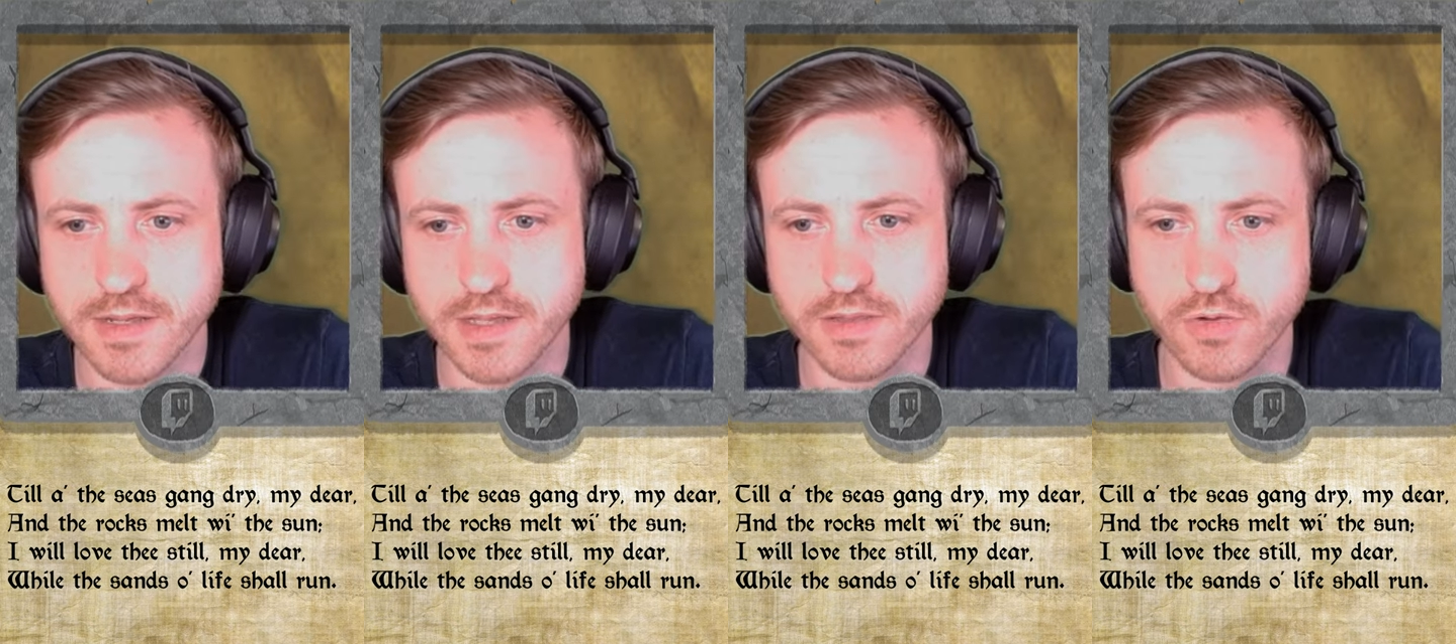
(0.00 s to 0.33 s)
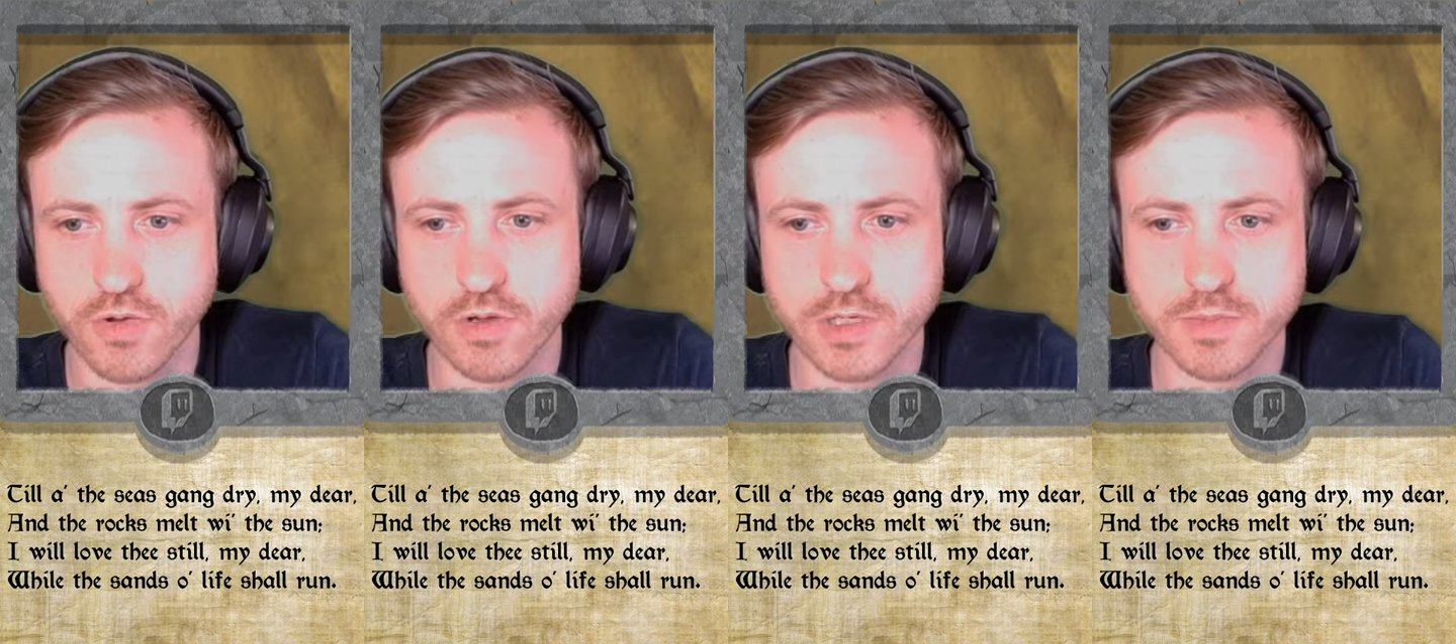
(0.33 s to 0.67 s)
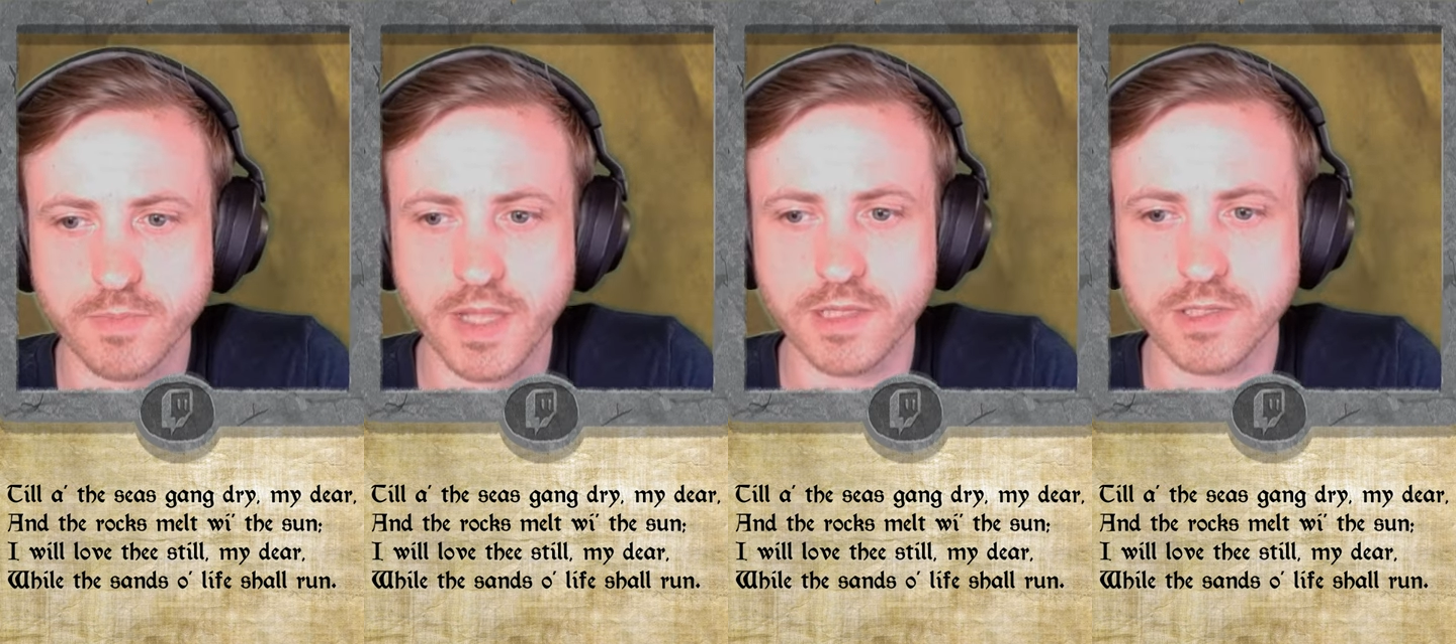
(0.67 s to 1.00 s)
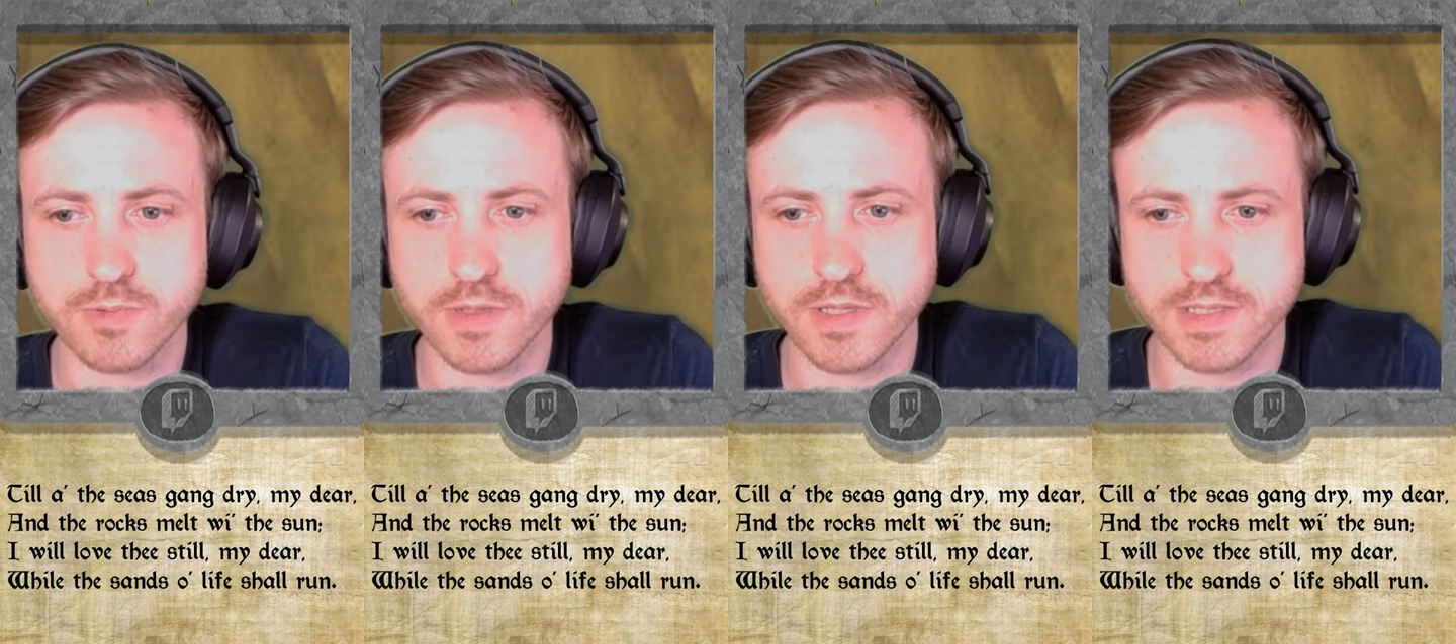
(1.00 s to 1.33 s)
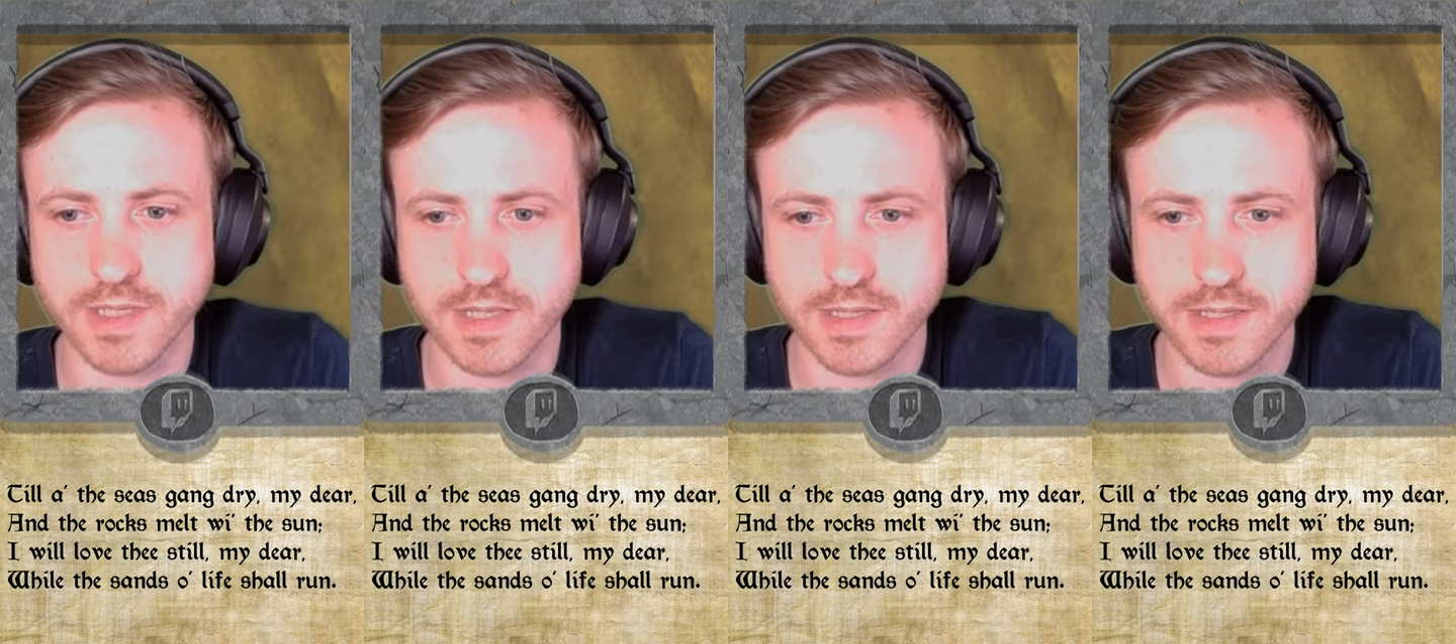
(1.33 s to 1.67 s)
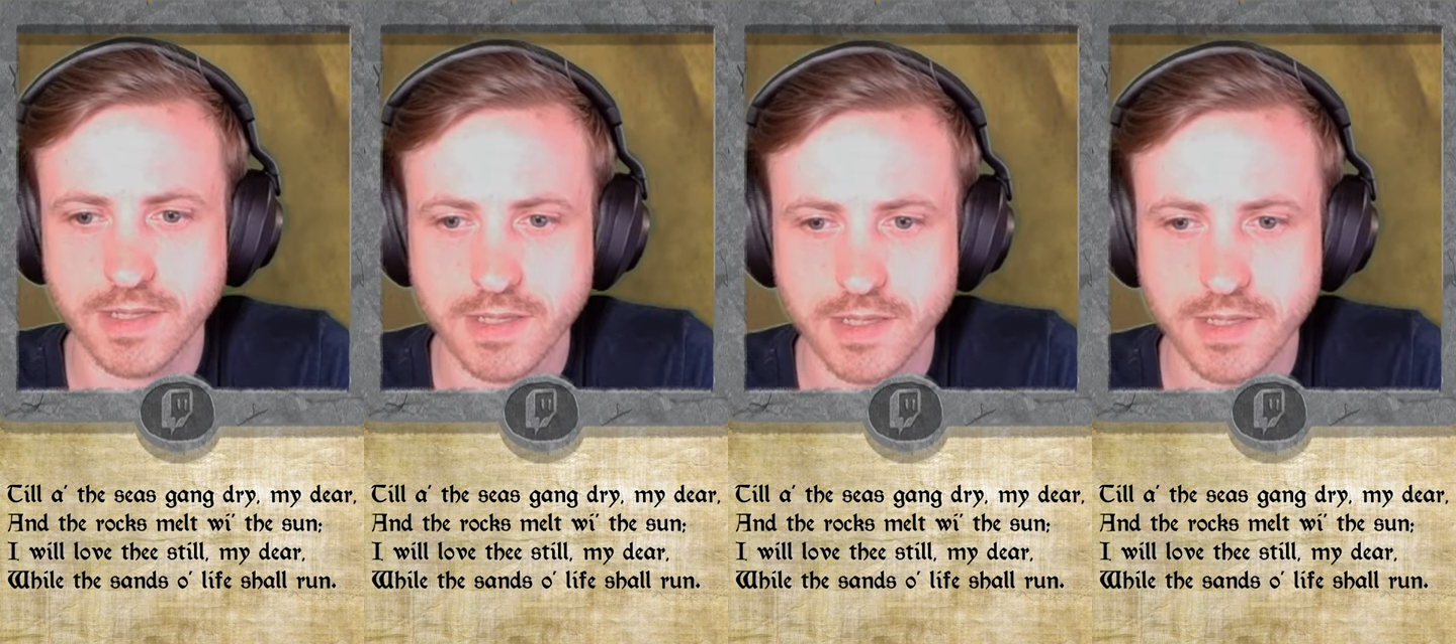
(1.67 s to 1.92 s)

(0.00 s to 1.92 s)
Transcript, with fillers: and the rocks melt with the sun,